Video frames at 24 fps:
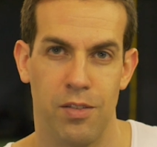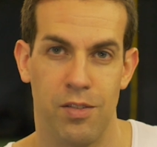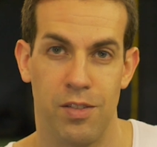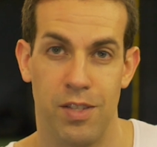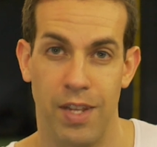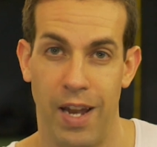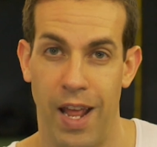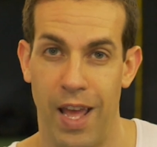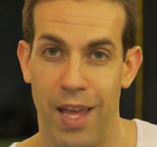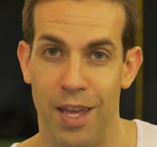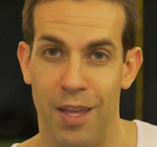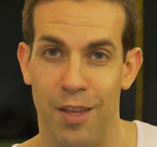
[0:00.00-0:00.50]

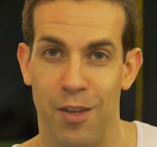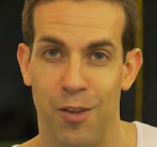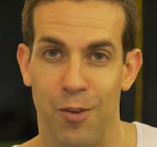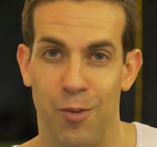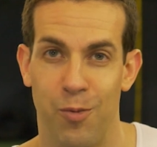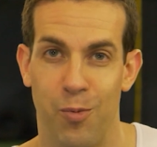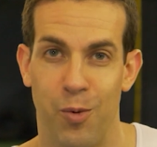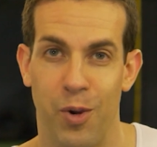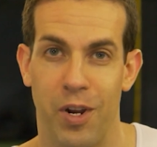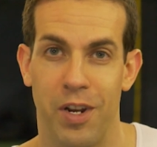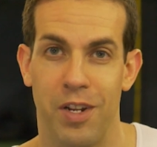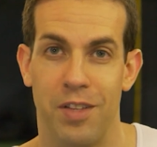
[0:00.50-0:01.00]
Today,
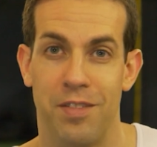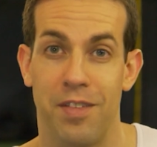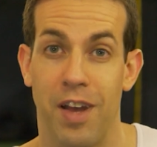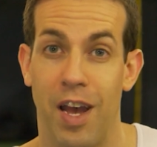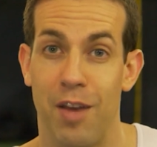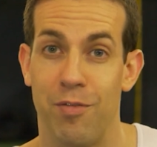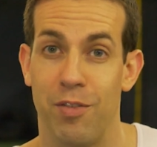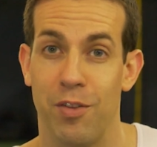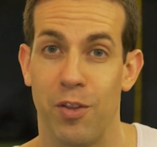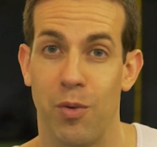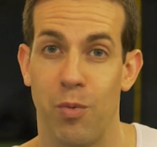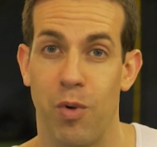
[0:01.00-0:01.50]
we're going to
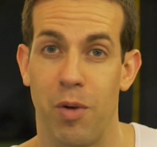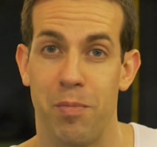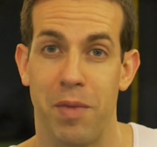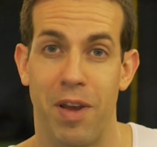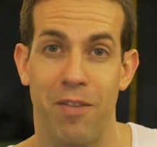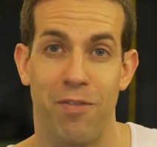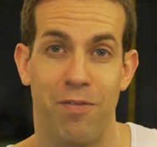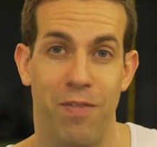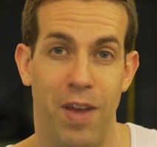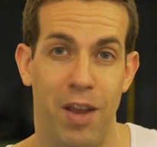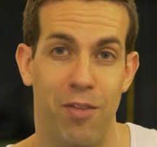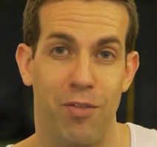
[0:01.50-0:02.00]
dive into one of
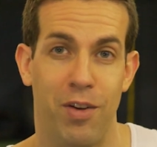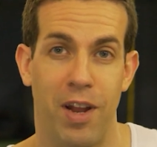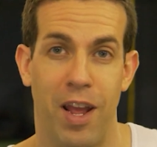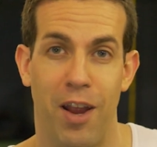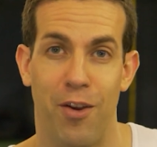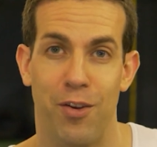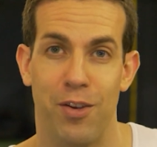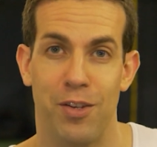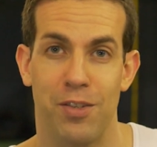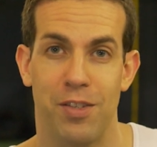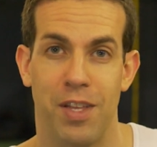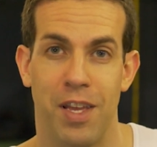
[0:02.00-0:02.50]
my favorite
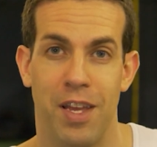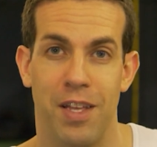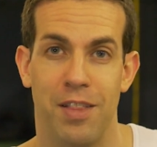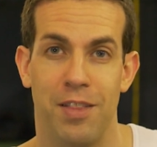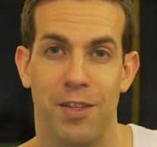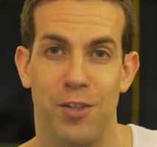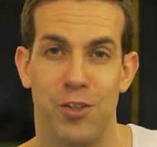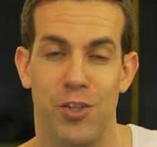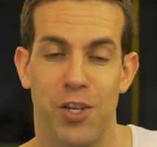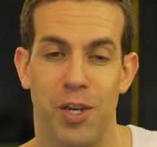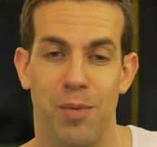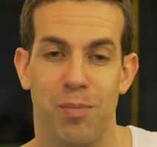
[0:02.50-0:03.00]
areas to hit
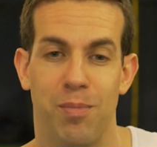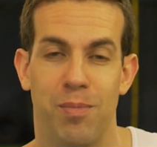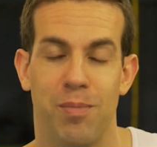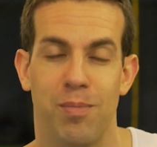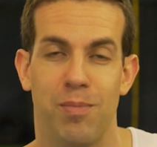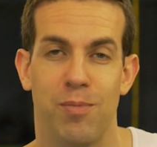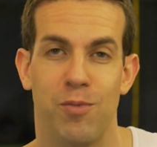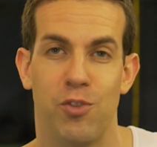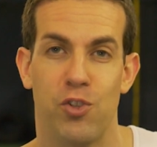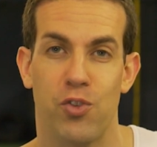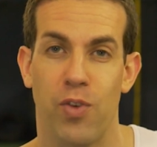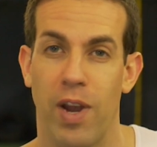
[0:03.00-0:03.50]
in the gym,
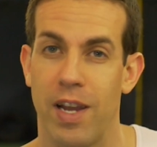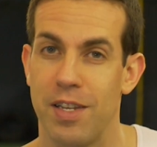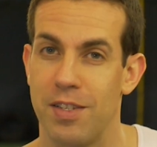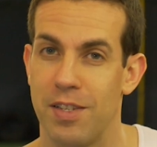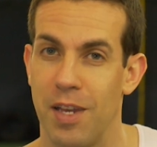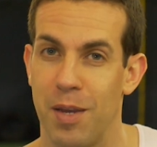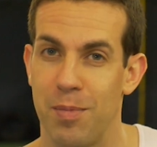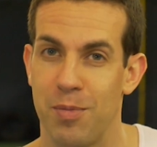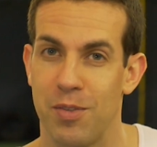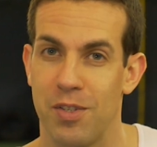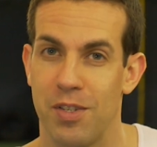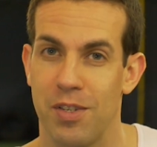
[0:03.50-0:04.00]

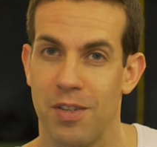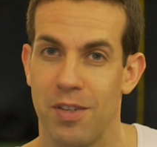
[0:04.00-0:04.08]
triceps.